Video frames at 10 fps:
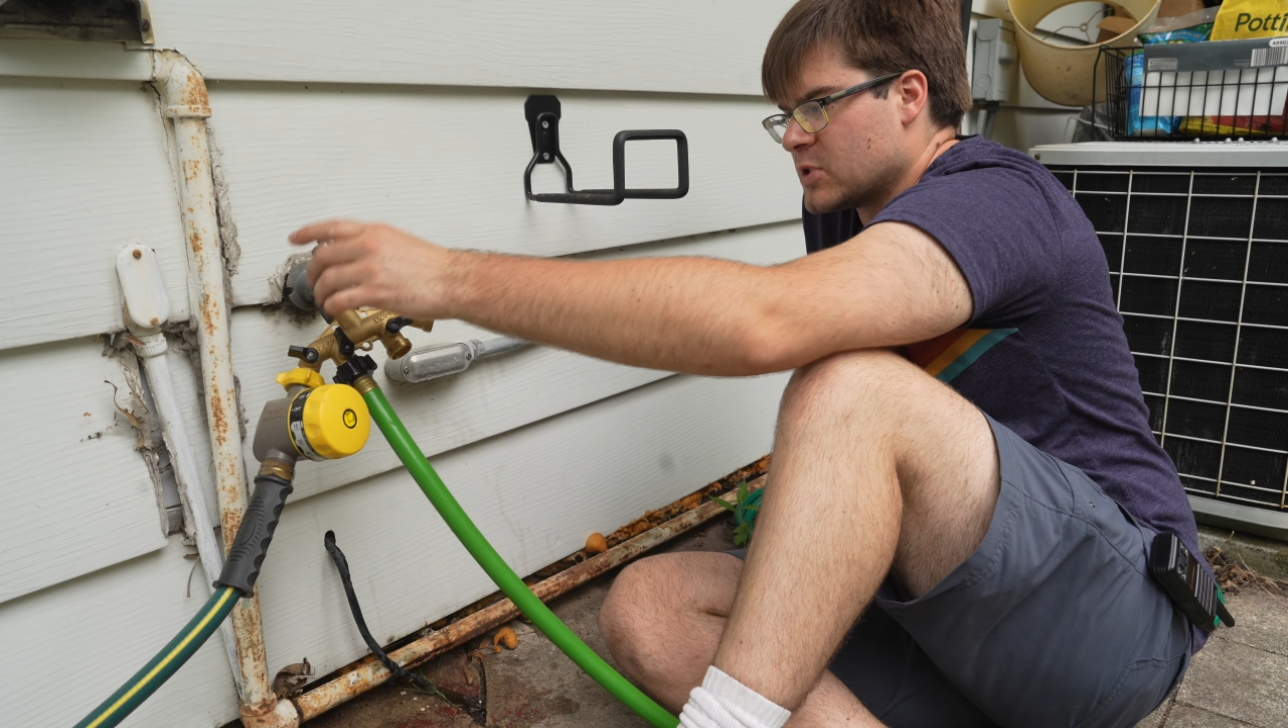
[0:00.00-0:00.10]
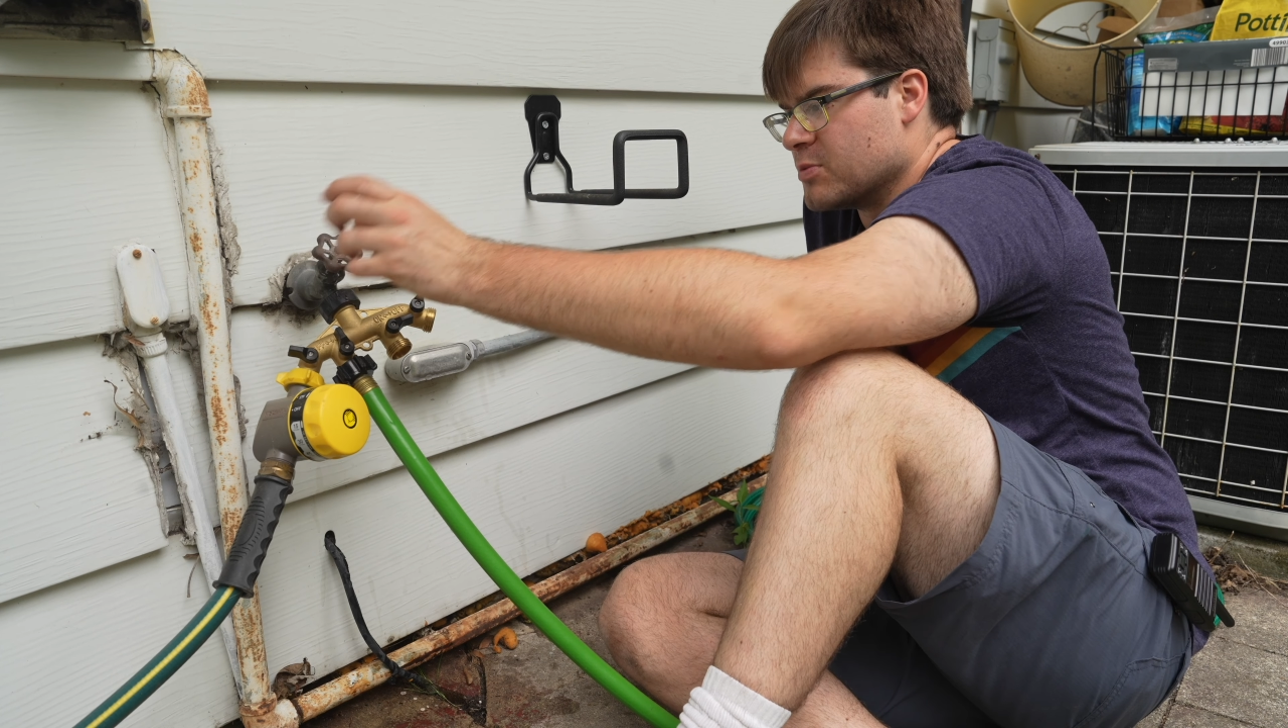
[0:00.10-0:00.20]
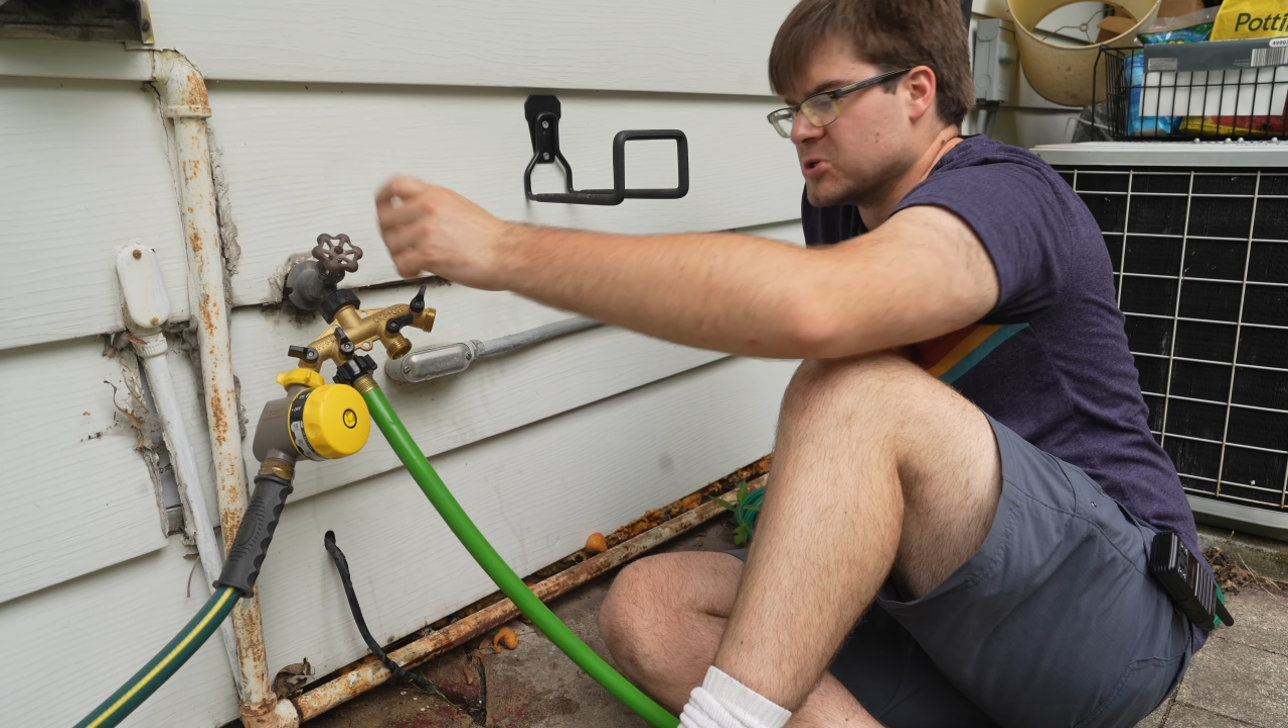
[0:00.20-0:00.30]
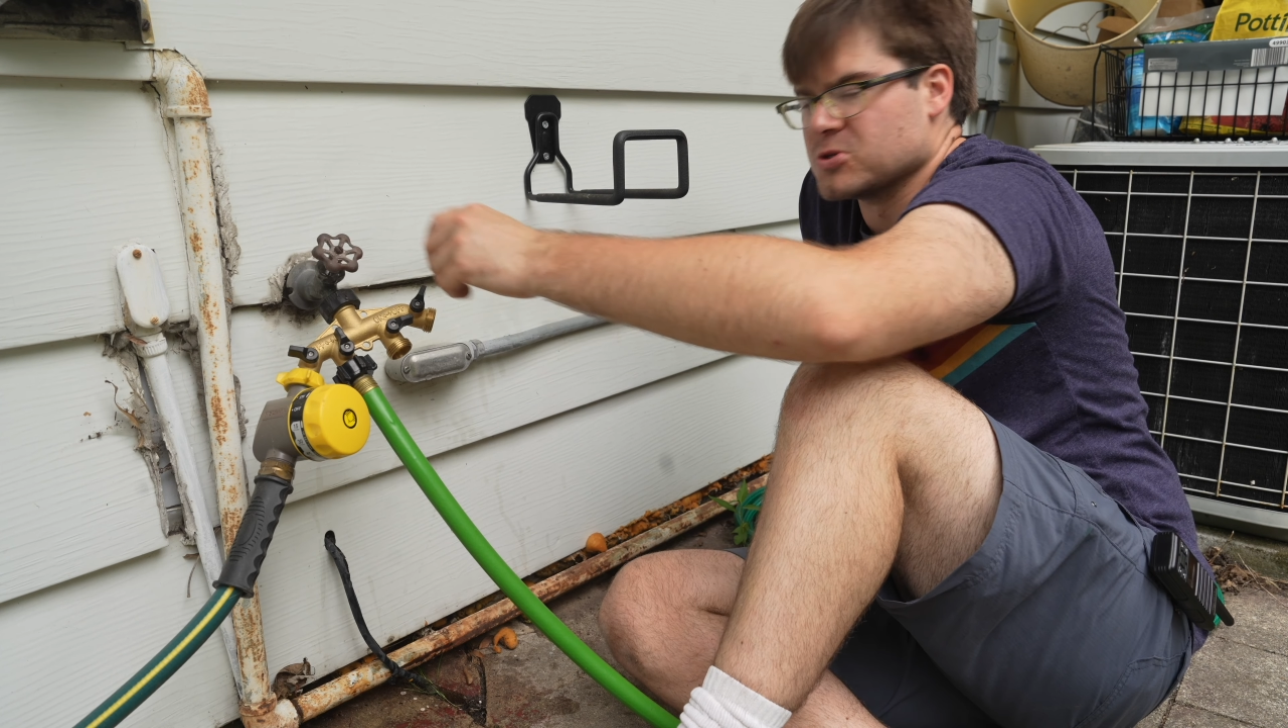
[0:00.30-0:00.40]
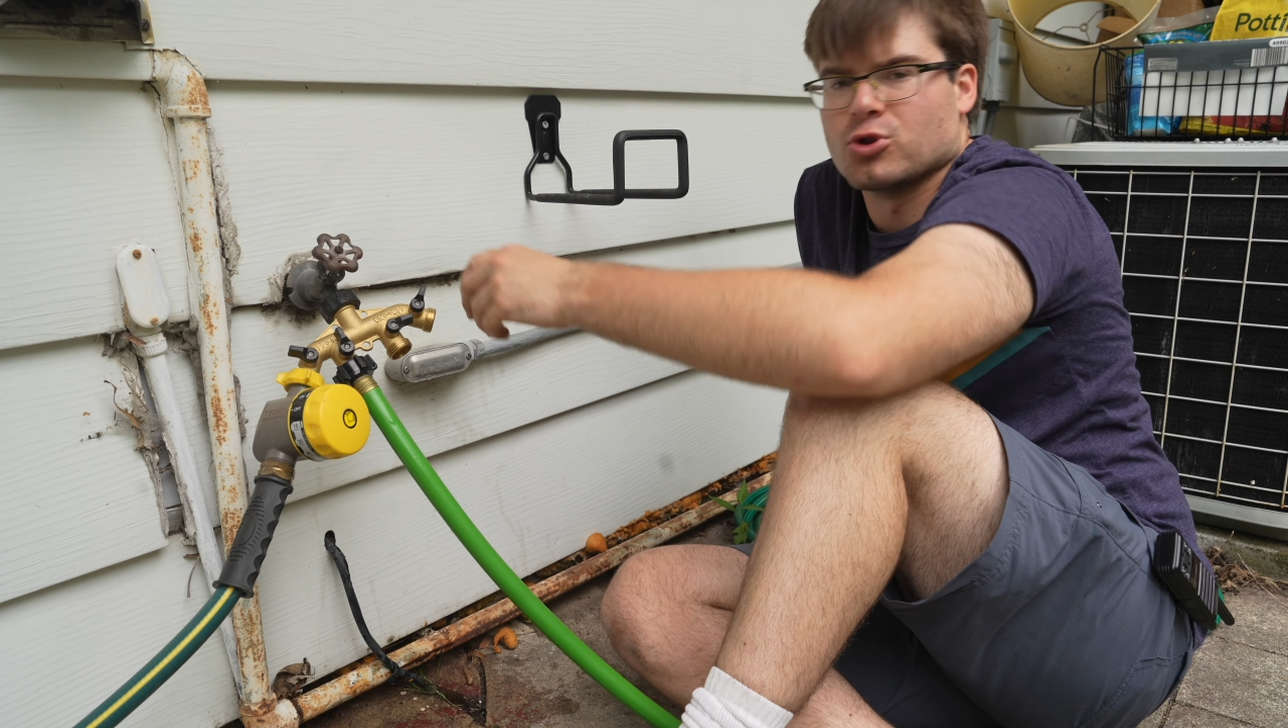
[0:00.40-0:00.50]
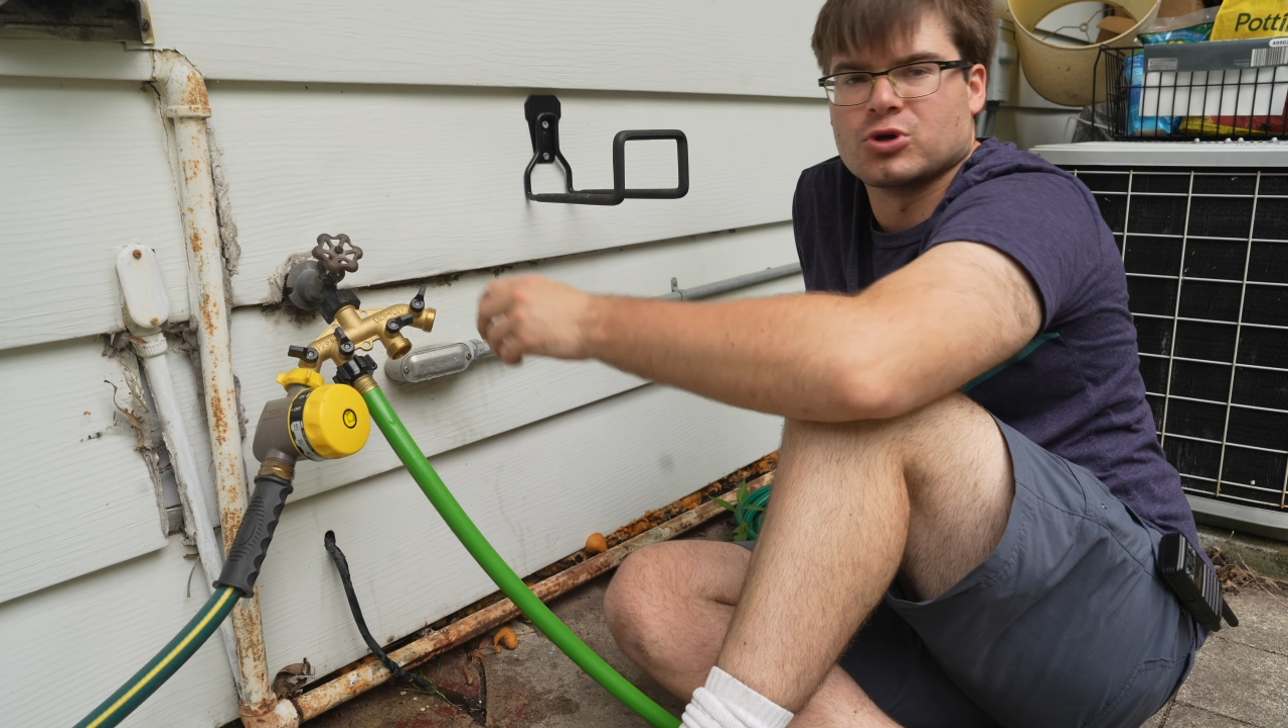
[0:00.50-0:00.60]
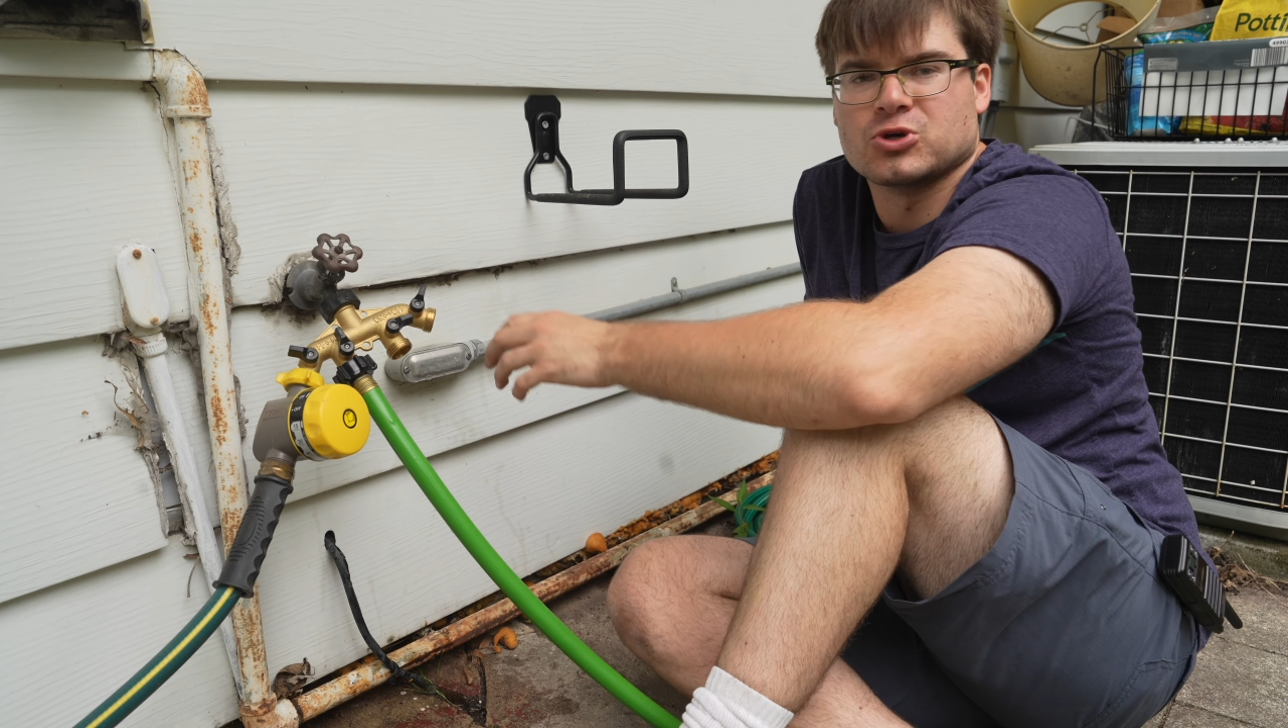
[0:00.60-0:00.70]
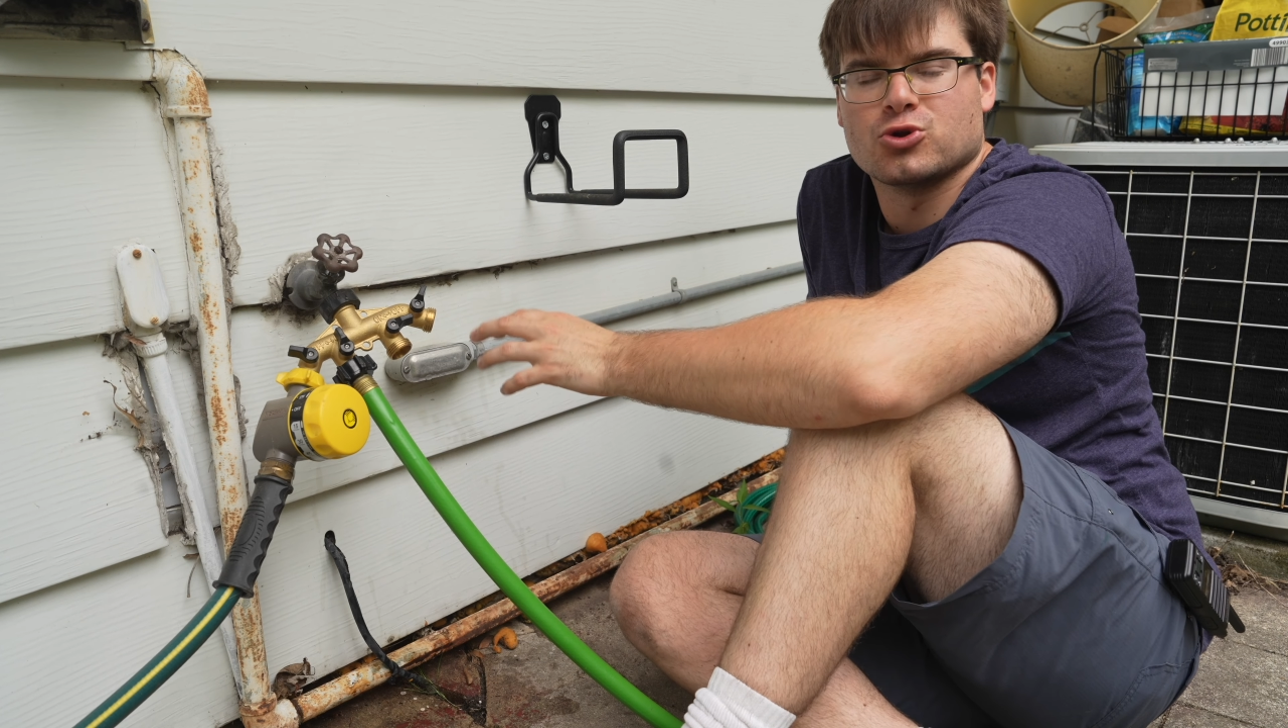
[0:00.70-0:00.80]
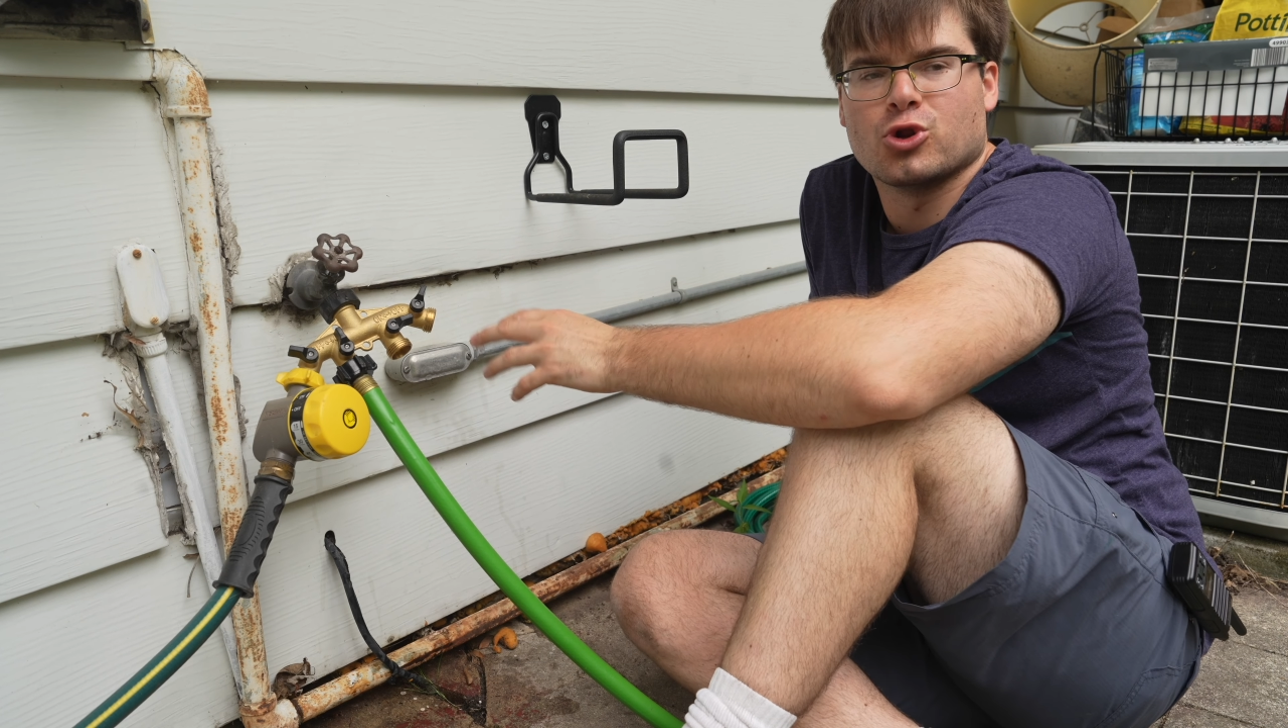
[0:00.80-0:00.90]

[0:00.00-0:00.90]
is a good